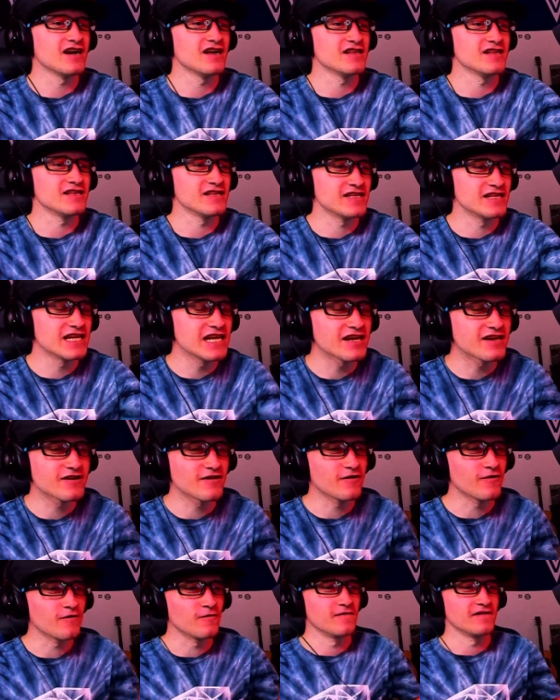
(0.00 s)

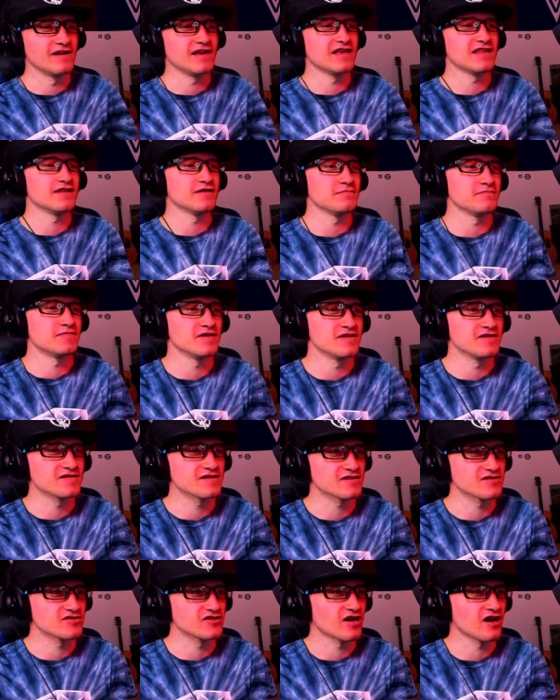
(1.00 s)
illegal in the
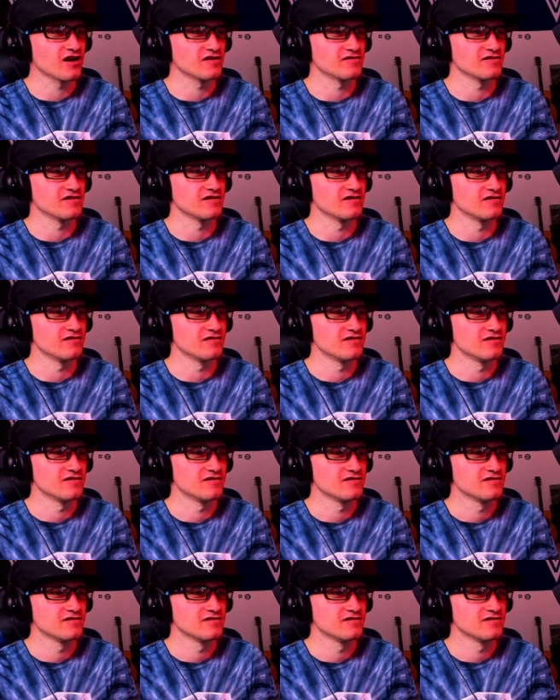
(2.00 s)
music genre, dude.